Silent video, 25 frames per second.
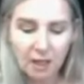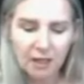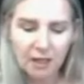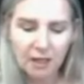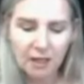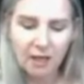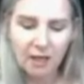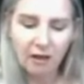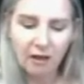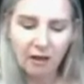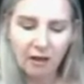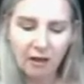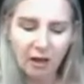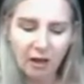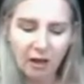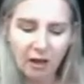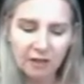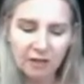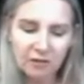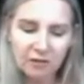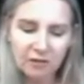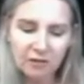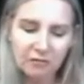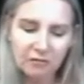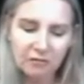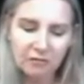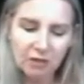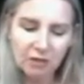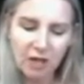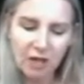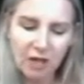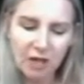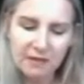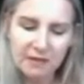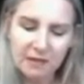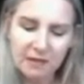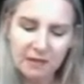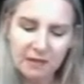Now, I do
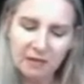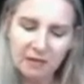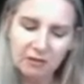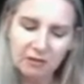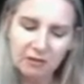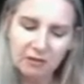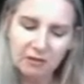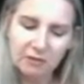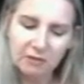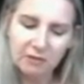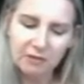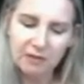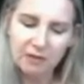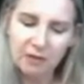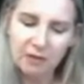realise that you're